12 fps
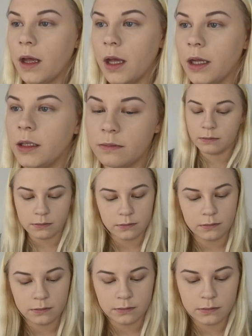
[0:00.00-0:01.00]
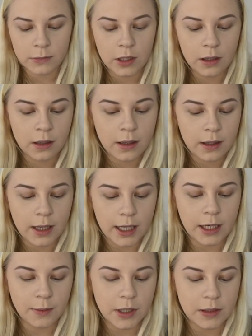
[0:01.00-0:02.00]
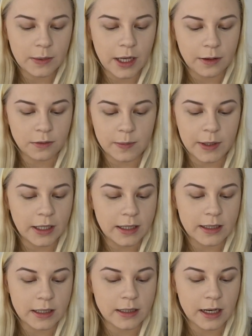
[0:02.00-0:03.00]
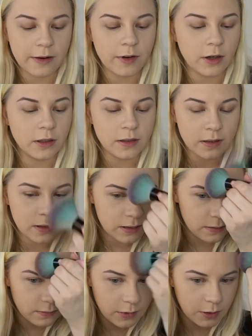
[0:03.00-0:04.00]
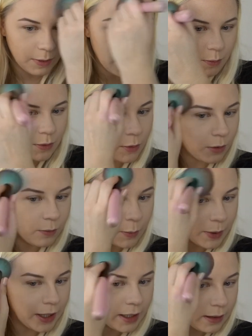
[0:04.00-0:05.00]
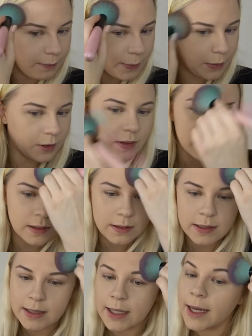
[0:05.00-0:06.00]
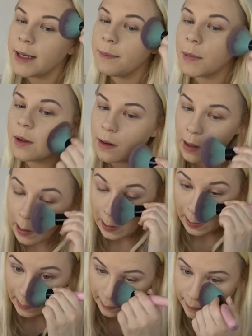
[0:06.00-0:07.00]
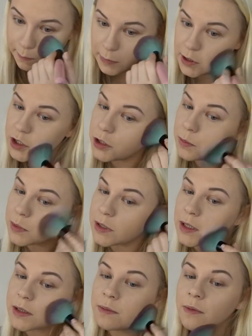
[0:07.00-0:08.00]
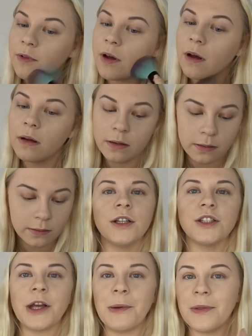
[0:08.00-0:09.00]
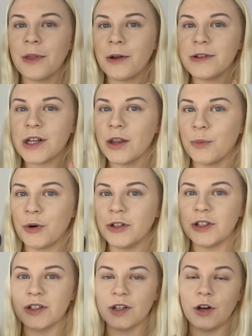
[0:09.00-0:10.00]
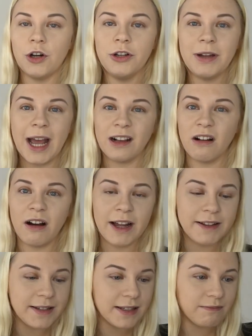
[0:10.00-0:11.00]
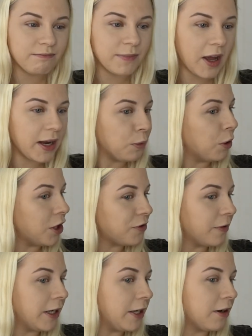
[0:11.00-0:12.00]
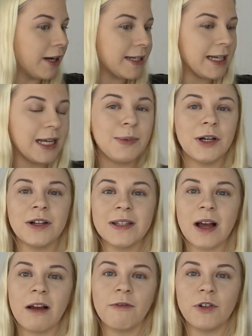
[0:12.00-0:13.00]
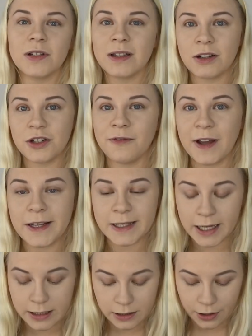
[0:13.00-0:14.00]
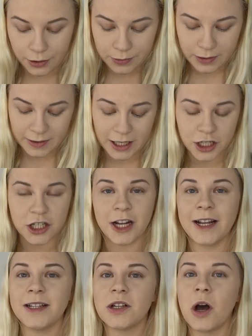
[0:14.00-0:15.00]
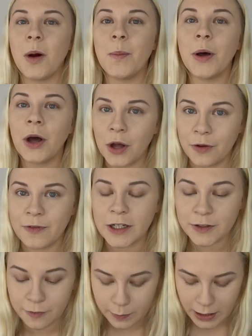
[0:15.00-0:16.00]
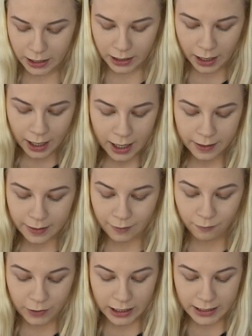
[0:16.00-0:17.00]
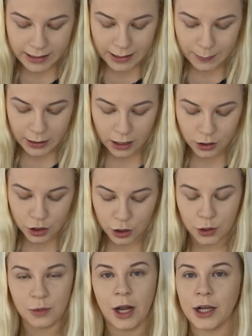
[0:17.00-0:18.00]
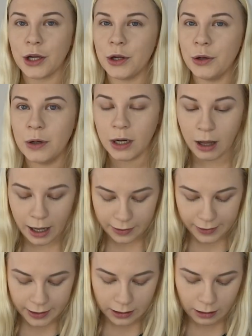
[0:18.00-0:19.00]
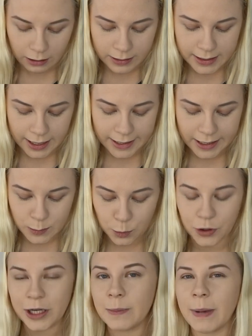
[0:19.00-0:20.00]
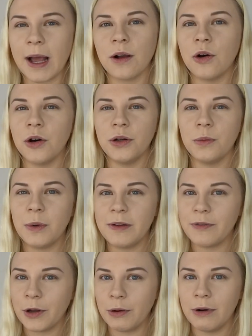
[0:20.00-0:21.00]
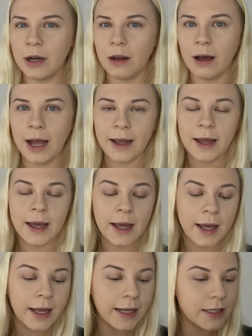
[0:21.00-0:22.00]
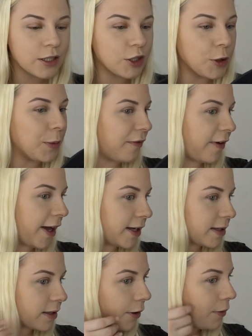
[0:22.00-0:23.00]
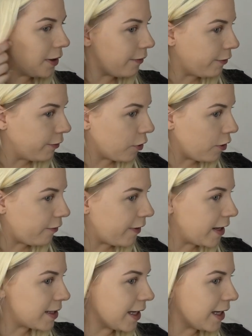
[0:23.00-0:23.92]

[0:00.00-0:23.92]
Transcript: Hey. Anyone else been listening to Ariana's new album on repeat? Because same. I'm literally obsessed with her. So those are the bronzers on. And guys, they worked really nicely. Because I've got such a fair skin tone, these shades are perfect for me. They're really similar to like Hoola Light. I think Latte is pretty bang on with Hoola Light. It's super fair. So if you've got a fair